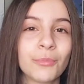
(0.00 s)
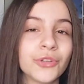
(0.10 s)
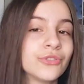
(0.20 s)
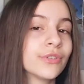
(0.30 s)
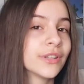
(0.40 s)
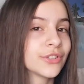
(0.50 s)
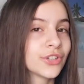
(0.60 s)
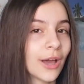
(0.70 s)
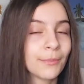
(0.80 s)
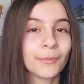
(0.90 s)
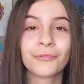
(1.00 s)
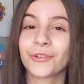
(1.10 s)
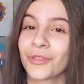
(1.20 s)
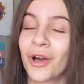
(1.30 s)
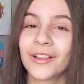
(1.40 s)
which you can shop
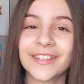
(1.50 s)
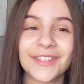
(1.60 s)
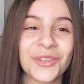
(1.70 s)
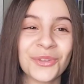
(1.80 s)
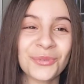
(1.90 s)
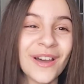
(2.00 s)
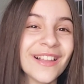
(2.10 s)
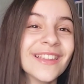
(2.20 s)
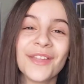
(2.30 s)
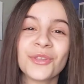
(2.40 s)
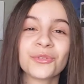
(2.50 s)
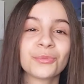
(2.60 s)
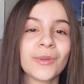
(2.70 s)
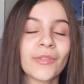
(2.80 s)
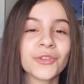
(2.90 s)
for the holidays as well. And those
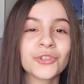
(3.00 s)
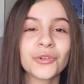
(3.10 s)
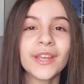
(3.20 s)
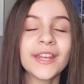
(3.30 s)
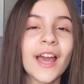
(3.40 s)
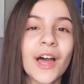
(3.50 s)
will be on the screen.